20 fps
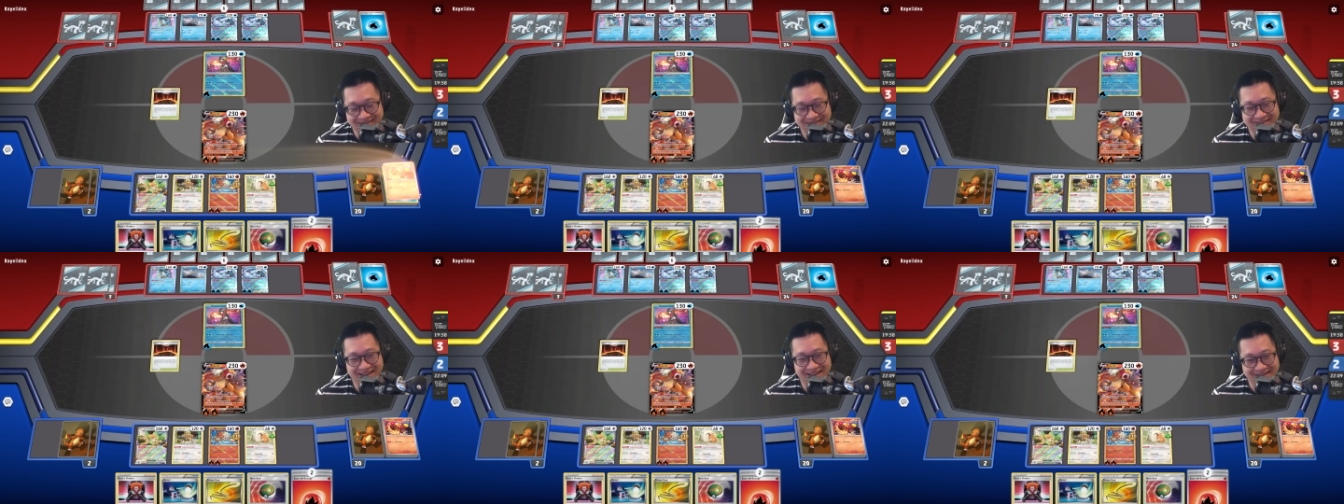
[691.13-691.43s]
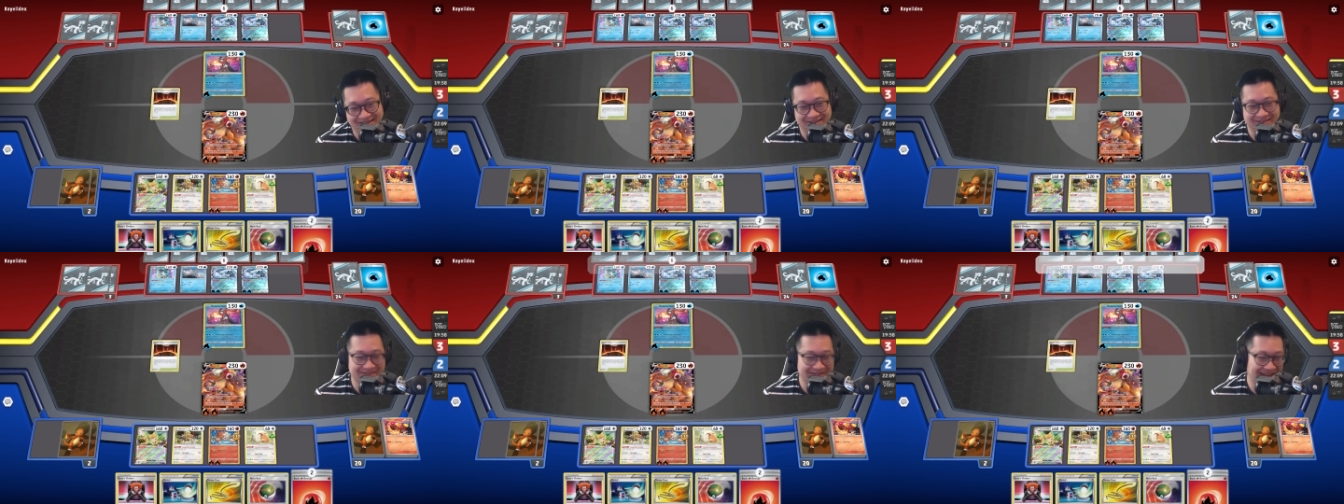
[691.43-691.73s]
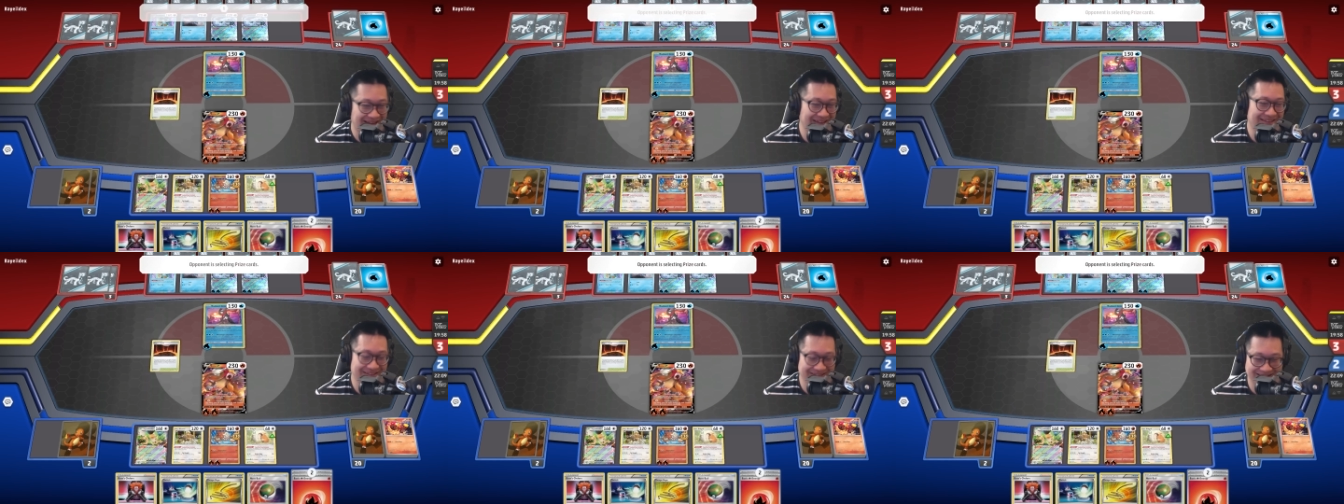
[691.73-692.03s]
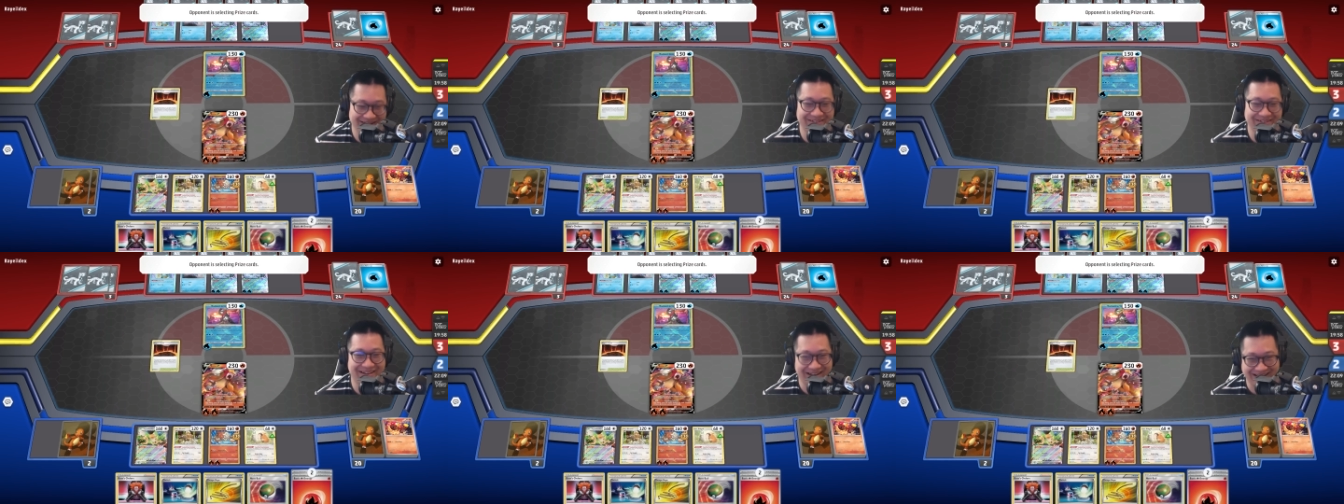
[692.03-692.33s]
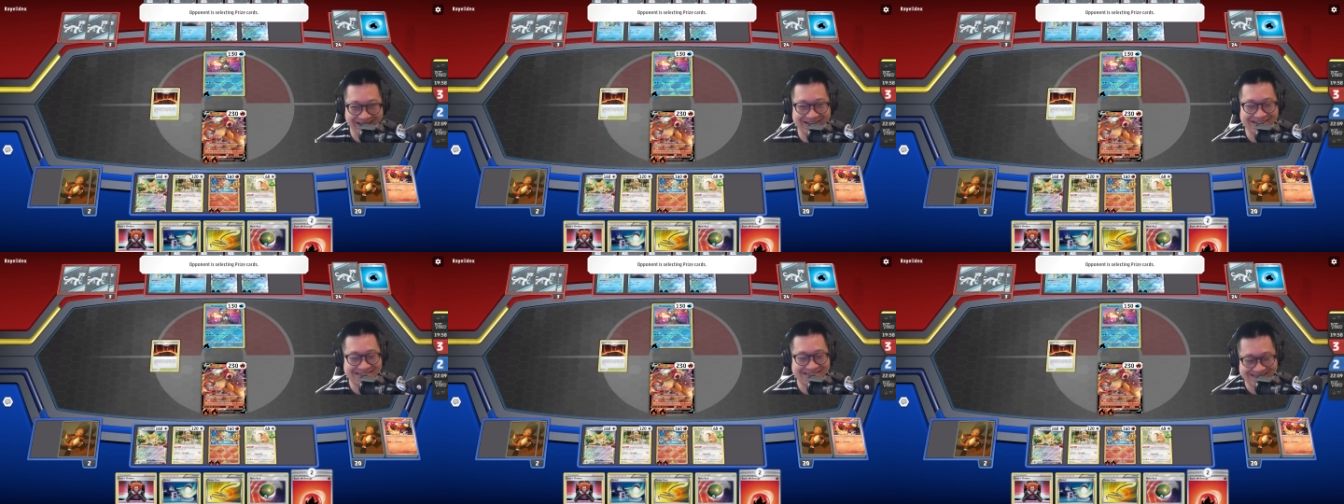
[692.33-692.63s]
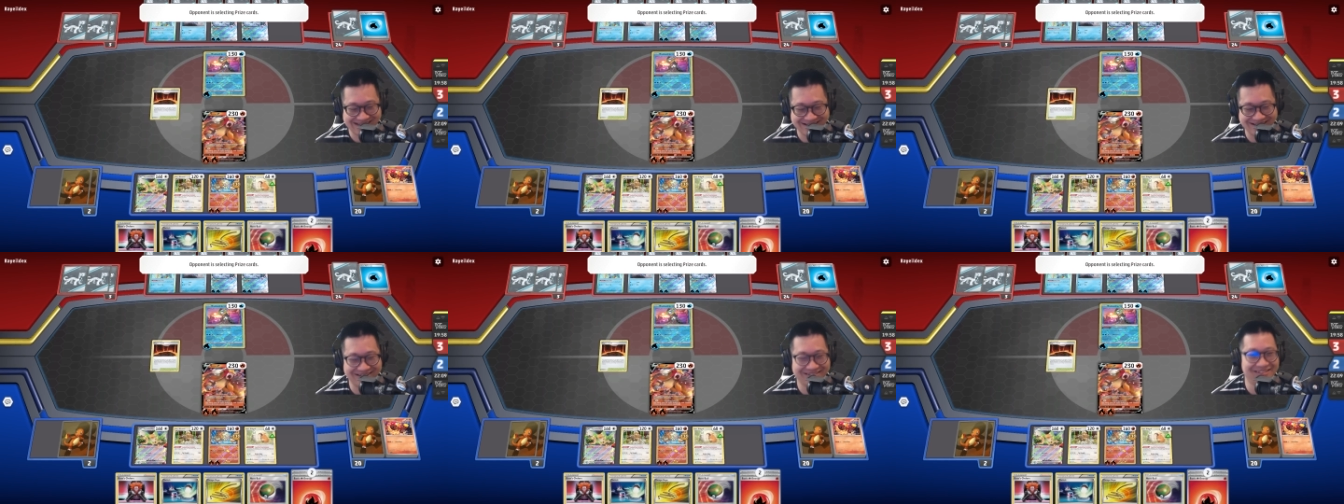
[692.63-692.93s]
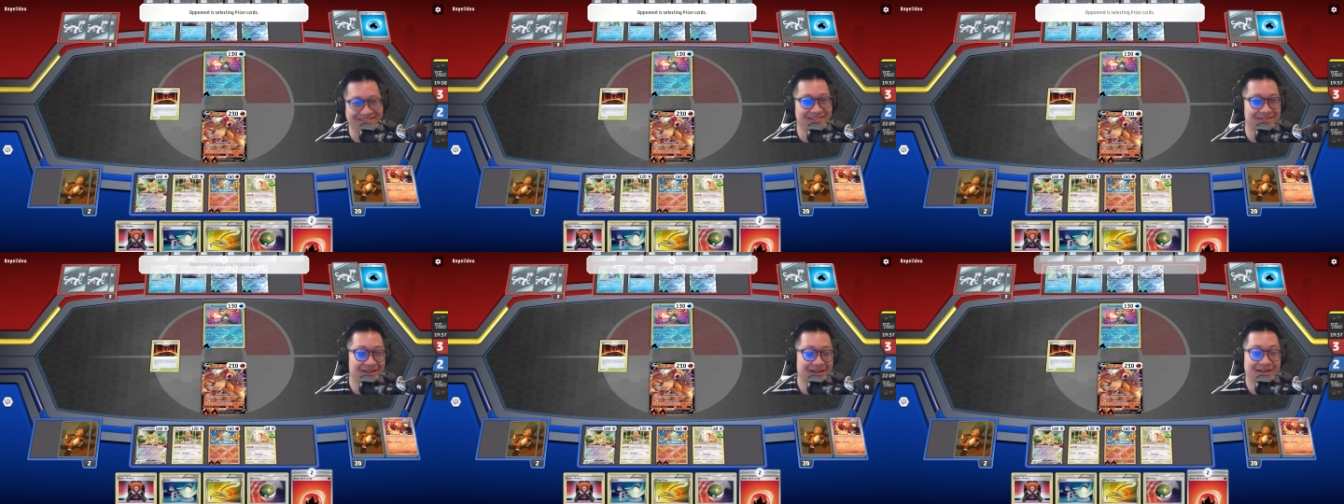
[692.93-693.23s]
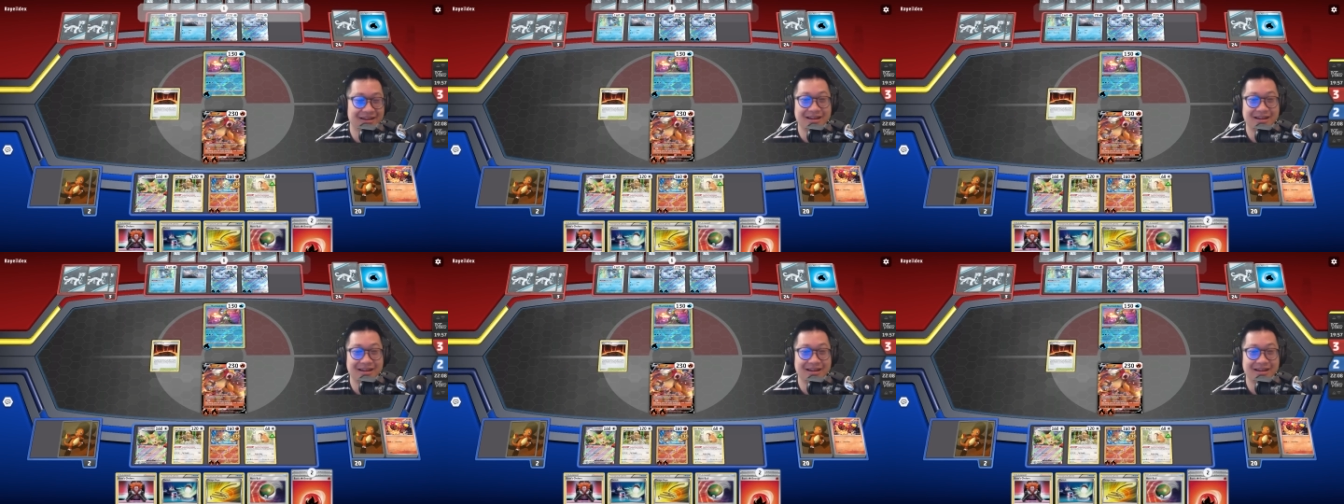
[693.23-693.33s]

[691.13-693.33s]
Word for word: Thank you. That is okay. So